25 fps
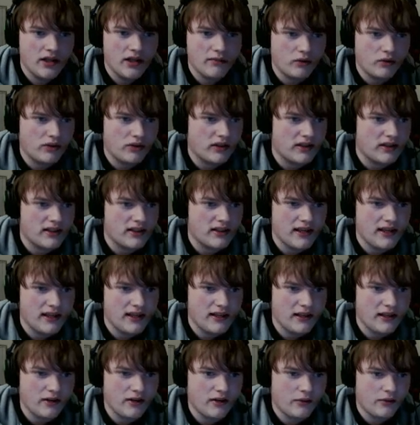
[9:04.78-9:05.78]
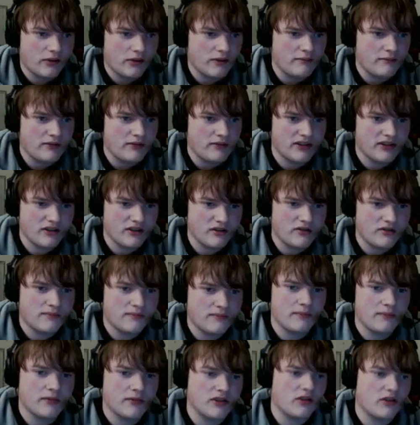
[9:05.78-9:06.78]
The board contained yellow clippings of
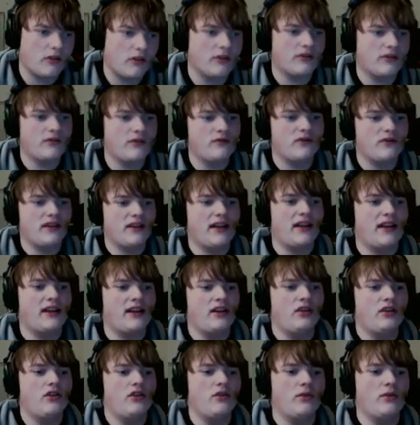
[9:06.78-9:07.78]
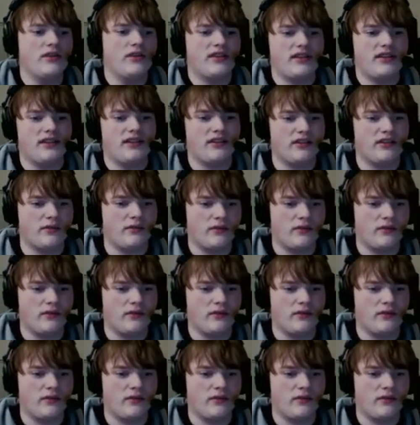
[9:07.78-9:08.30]
newspapers, cartoons, and notices.